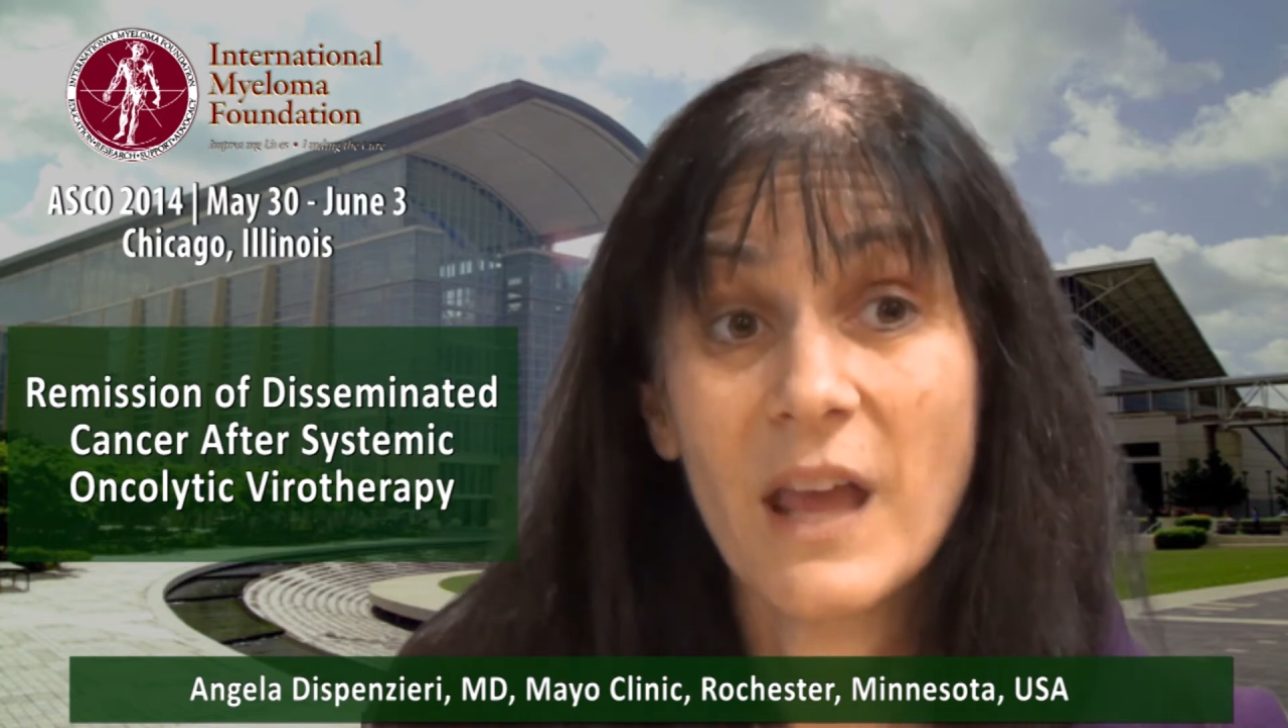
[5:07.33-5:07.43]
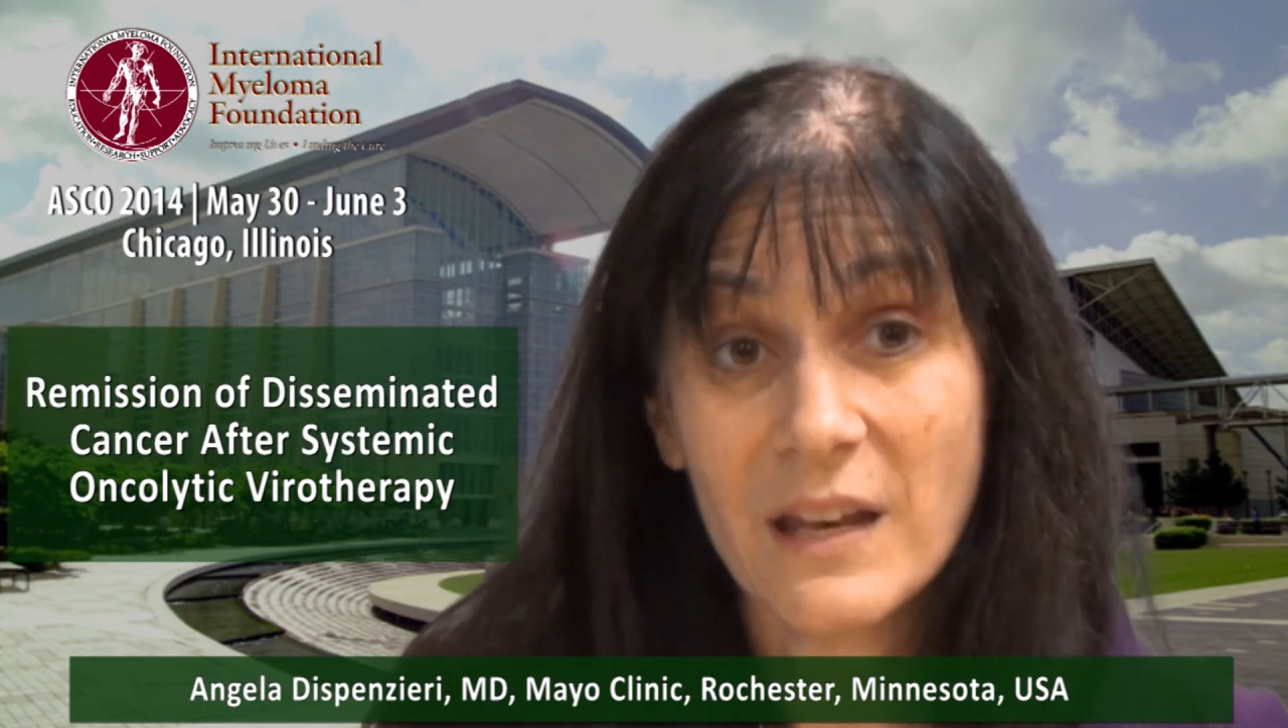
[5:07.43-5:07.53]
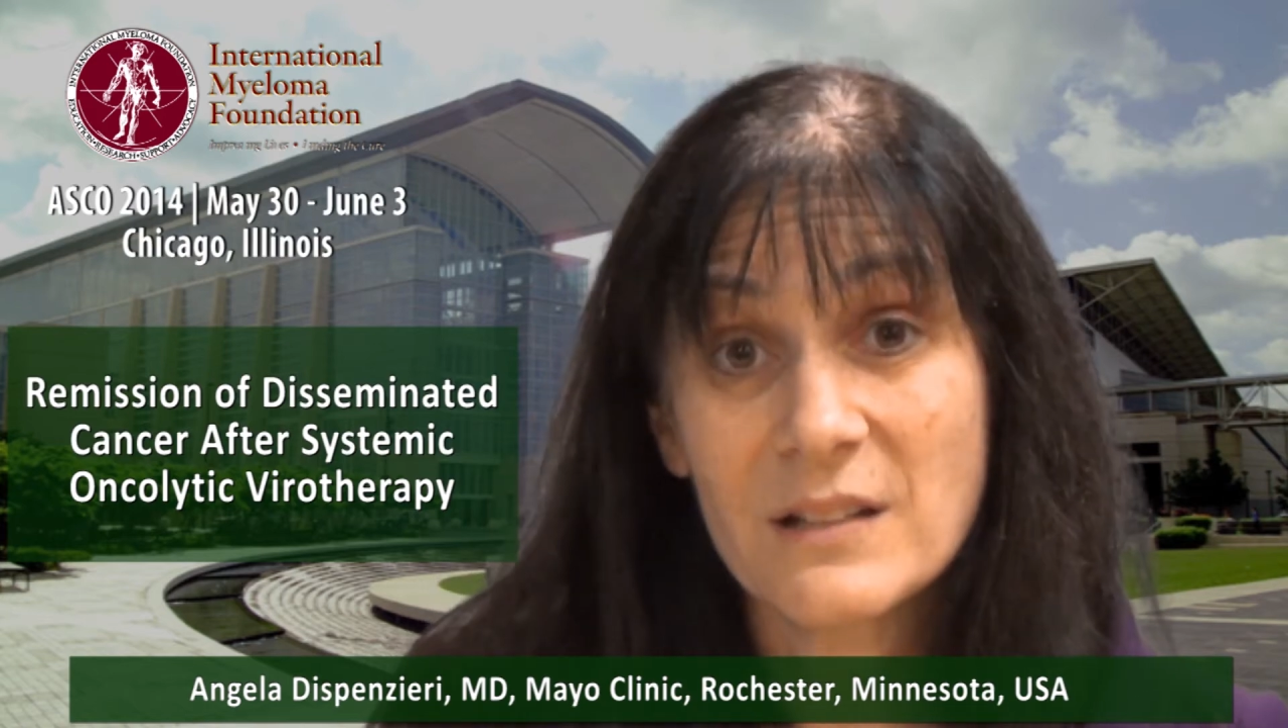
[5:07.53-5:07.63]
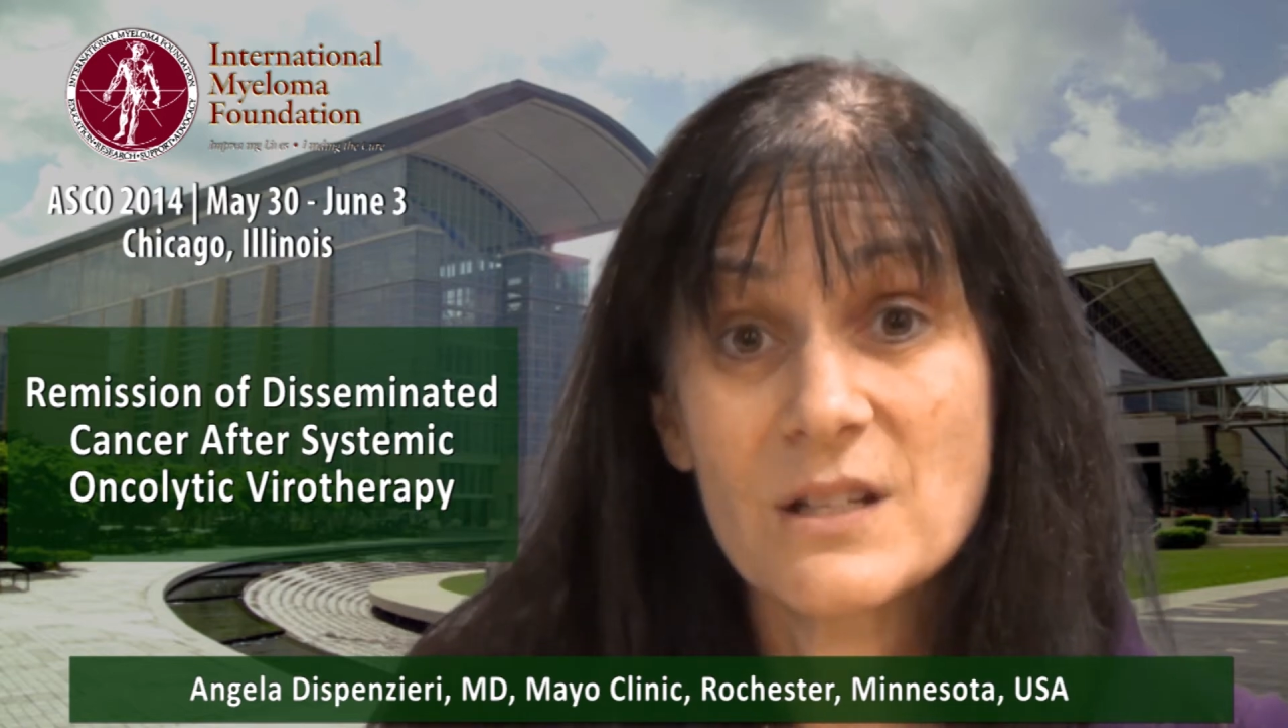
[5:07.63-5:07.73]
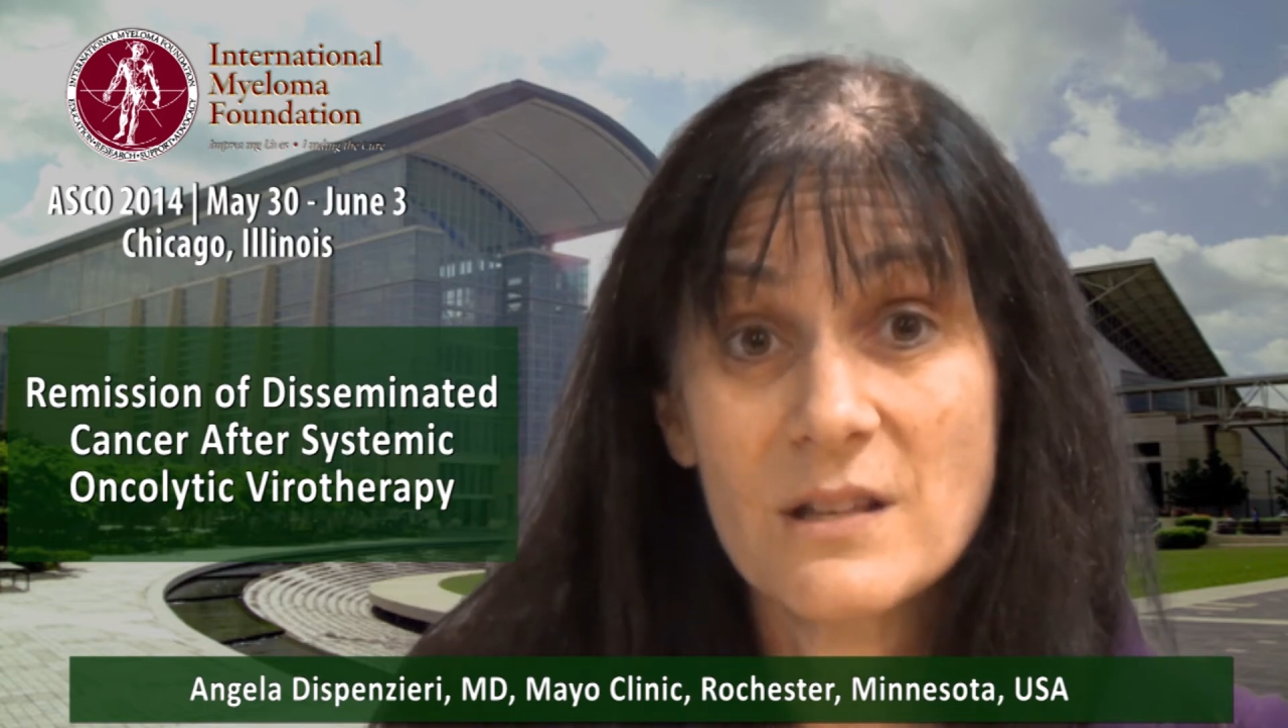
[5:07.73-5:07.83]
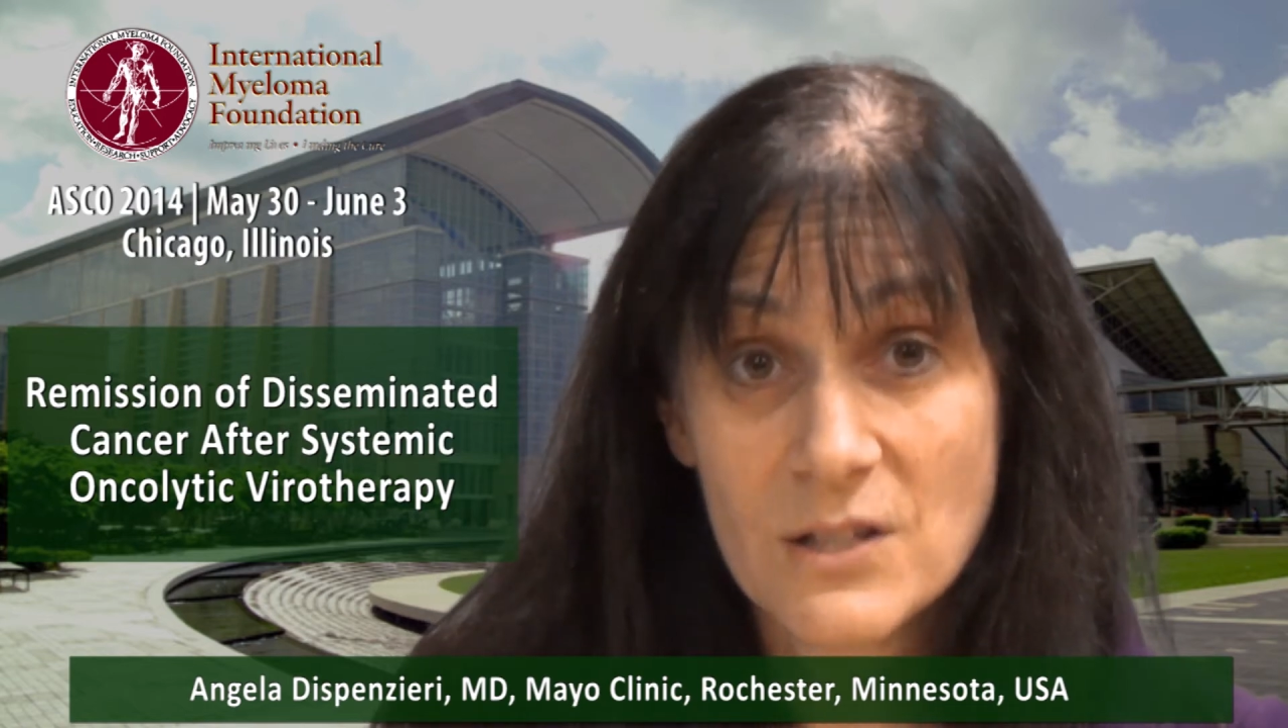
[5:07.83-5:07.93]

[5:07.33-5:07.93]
getting to the